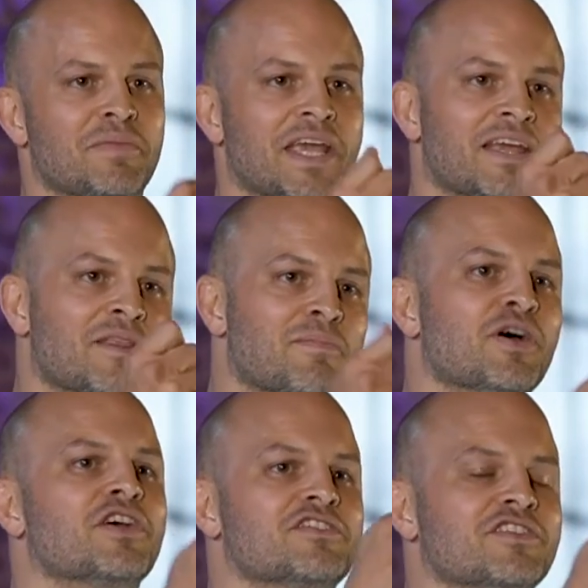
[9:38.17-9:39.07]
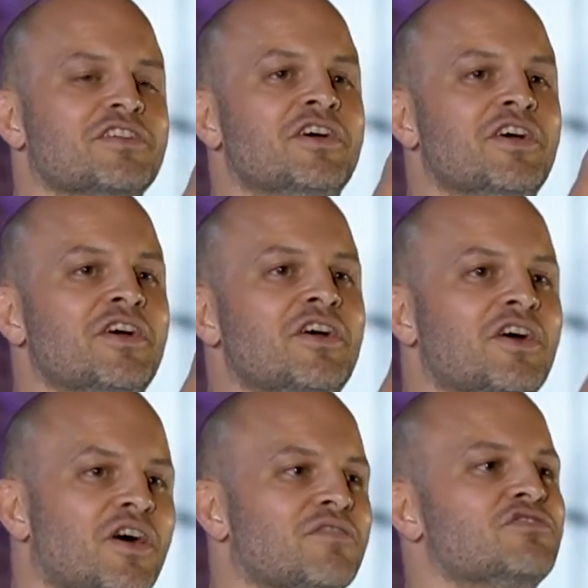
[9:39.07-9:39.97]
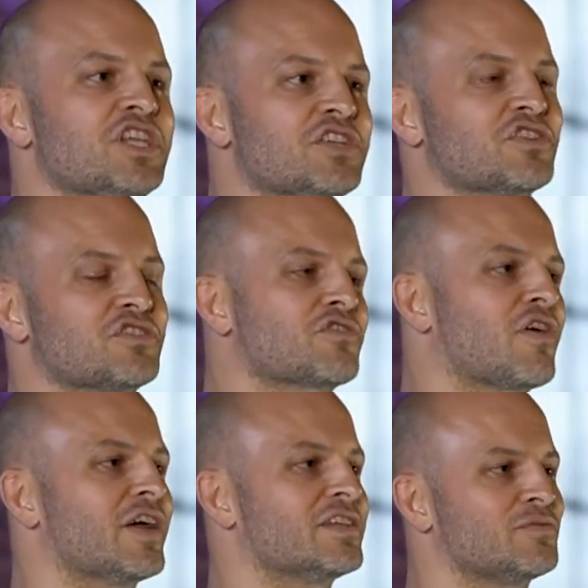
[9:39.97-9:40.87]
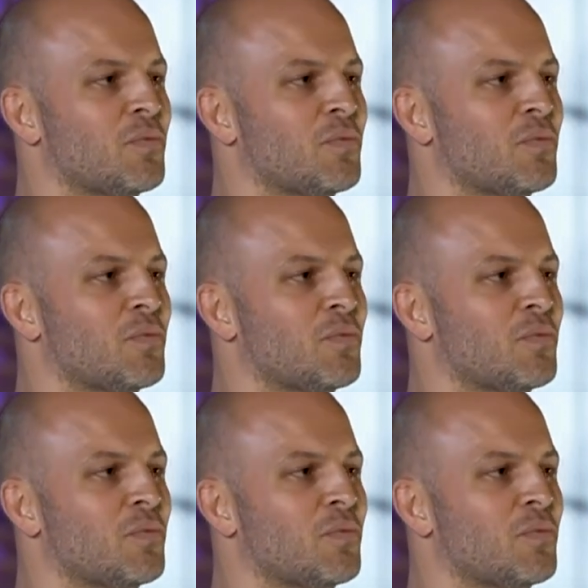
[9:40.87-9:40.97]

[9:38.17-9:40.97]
being in the person of Jesus Christ.